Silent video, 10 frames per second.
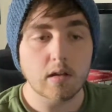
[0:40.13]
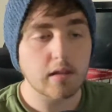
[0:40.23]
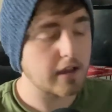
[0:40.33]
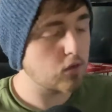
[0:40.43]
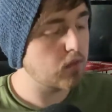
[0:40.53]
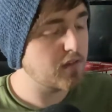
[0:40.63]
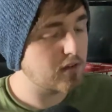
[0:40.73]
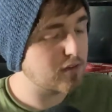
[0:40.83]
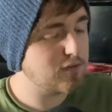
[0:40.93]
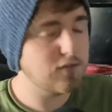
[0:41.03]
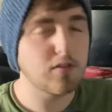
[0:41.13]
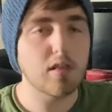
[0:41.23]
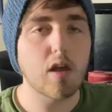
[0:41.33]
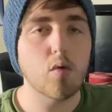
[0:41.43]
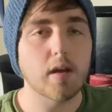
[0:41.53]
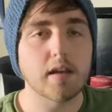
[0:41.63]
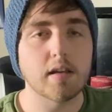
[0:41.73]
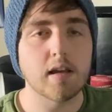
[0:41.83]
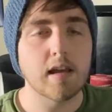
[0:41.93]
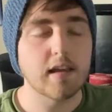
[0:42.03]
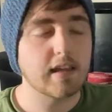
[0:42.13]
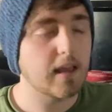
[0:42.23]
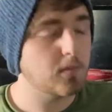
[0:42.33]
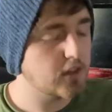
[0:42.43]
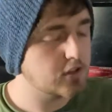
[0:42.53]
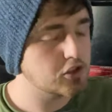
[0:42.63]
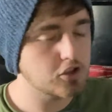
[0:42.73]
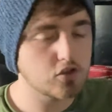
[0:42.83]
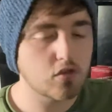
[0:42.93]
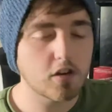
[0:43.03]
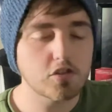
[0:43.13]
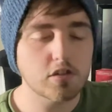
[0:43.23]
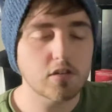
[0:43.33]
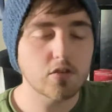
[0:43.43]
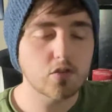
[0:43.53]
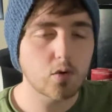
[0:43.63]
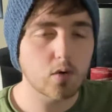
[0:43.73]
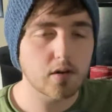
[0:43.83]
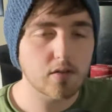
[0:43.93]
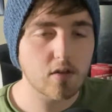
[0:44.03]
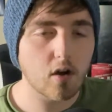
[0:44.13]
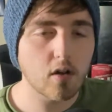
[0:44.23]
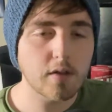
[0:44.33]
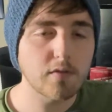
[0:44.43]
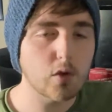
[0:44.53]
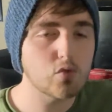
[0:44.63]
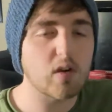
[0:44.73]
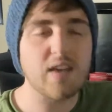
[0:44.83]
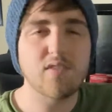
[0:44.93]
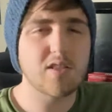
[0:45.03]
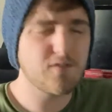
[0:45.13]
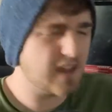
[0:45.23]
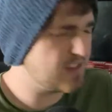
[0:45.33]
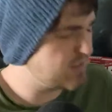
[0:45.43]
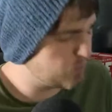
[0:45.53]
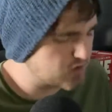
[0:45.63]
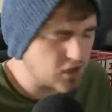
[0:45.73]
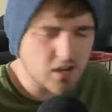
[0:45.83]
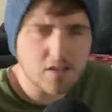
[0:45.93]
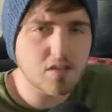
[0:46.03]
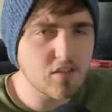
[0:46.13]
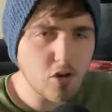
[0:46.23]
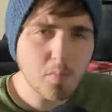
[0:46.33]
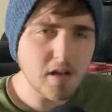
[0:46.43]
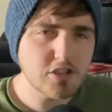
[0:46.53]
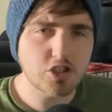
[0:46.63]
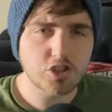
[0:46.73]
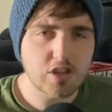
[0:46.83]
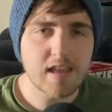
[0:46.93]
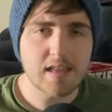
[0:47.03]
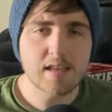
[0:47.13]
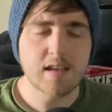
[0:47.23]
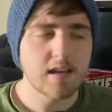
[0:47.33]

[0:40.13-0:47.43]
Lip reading: like a river flowing. Came the destruction towards all of those Ravens fans that were talking so much shit